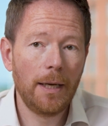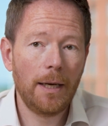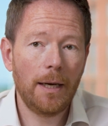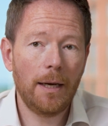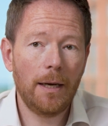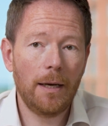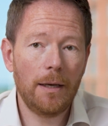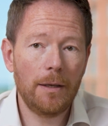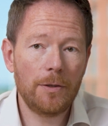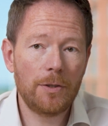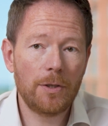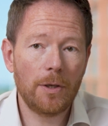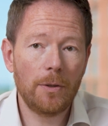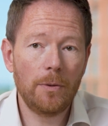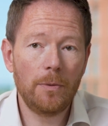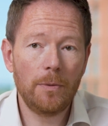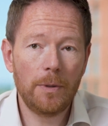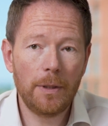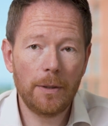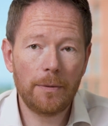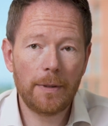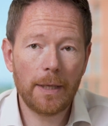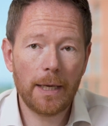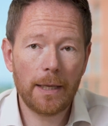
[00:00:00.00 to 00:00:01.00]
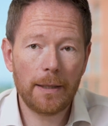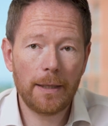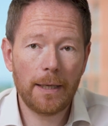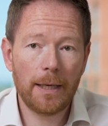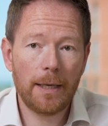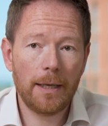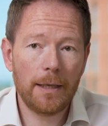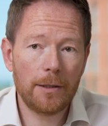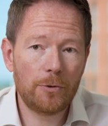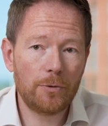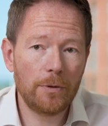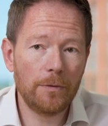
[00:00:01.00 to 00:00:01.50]
And so
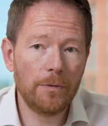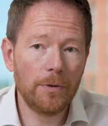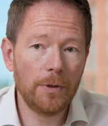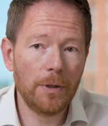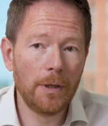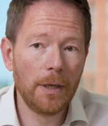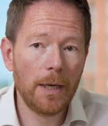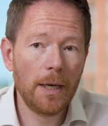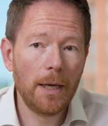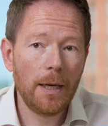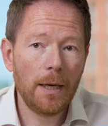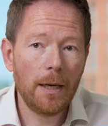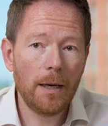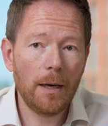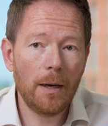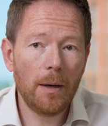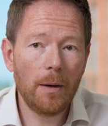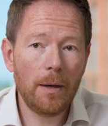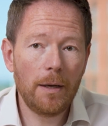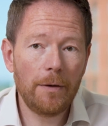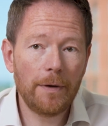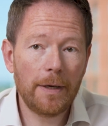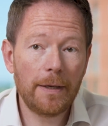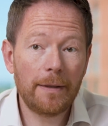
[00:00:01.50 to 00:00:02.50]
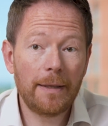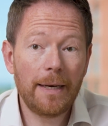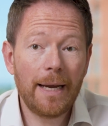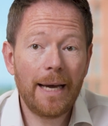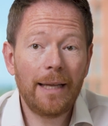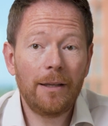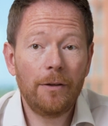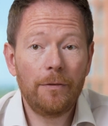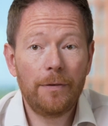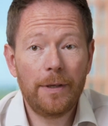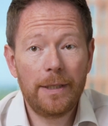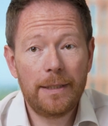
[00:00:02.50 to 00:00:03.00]
that has driven, if anything,
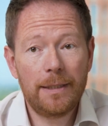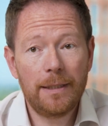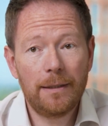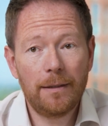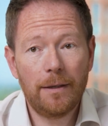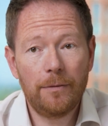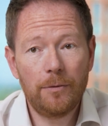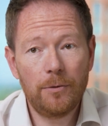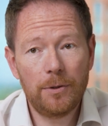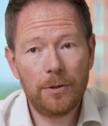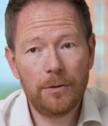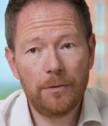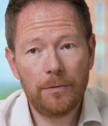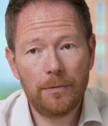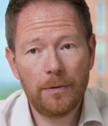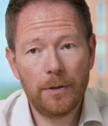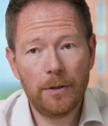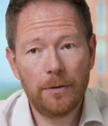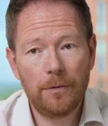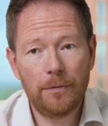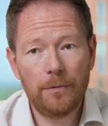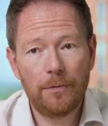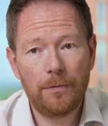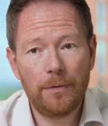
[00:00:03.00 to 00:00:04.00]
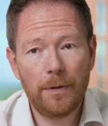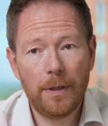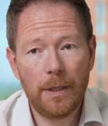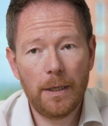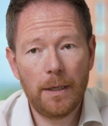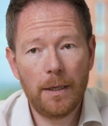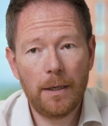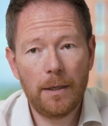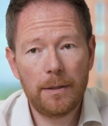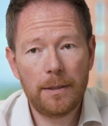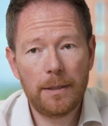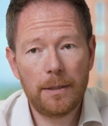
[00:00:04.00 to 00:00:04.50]
elevated levels of
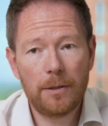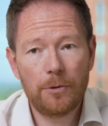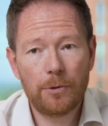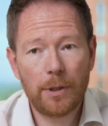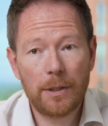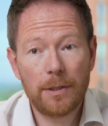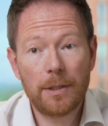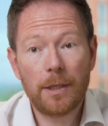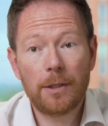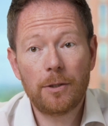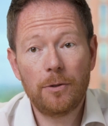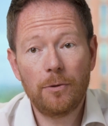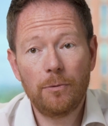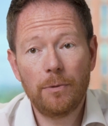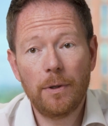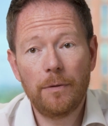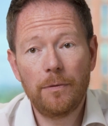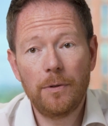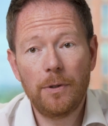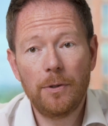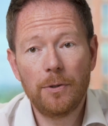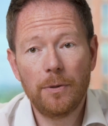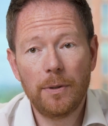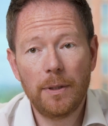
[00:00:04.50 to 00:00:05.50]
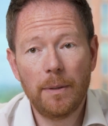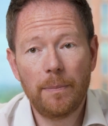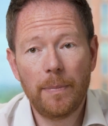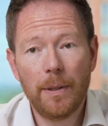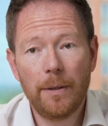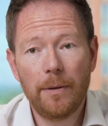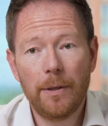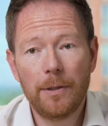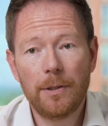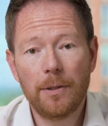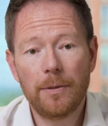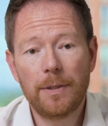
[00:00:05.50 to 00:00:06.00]
transactional revenue during the
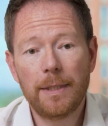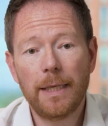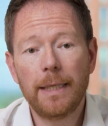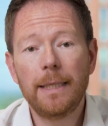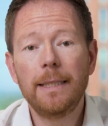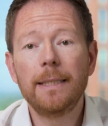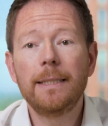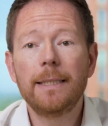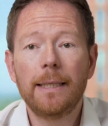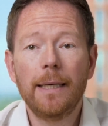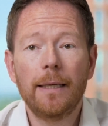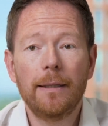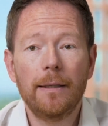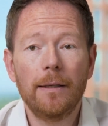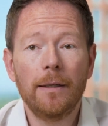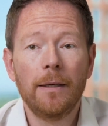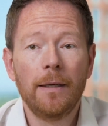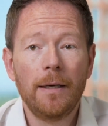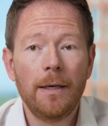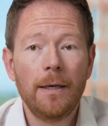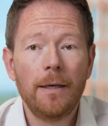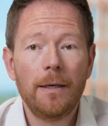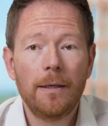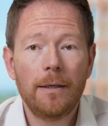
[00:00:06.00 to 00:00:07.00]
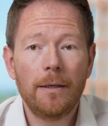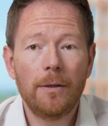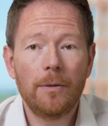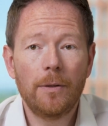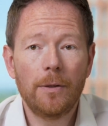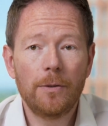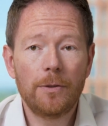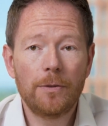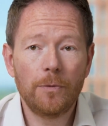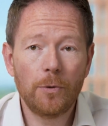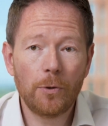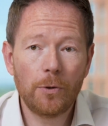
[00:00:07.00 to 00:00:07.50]
period. So taken together,
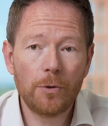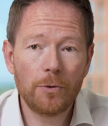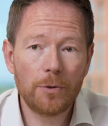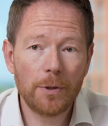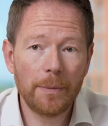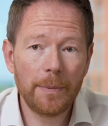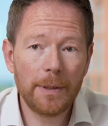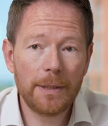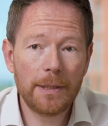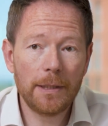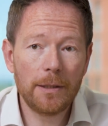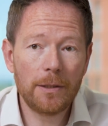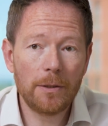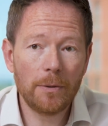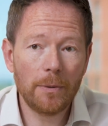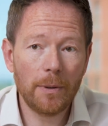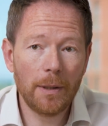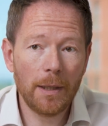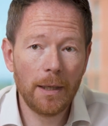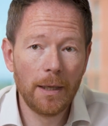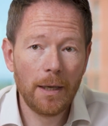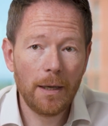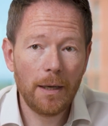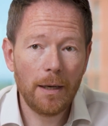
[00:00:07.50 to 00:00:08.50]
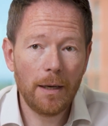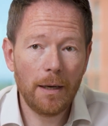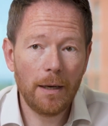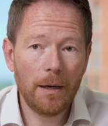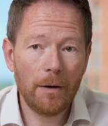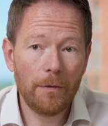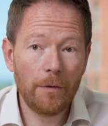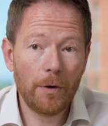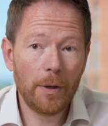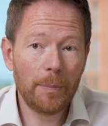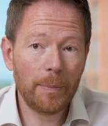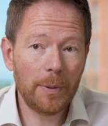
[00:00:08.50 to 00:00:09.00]
those have all contributed to a
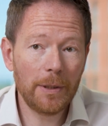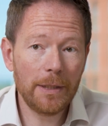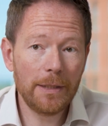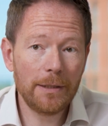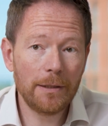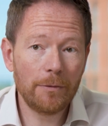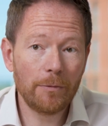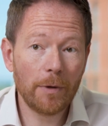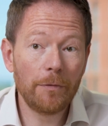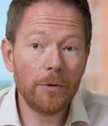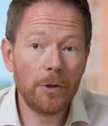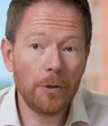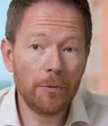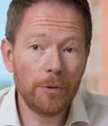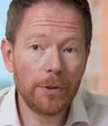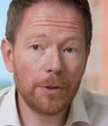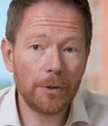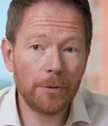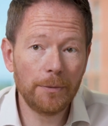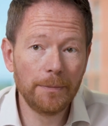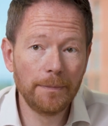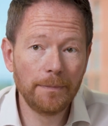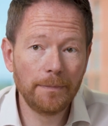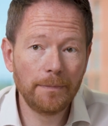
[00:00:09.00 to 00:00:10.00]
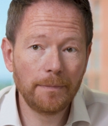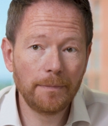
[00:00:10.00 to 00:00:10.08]
very pleasing revenue result.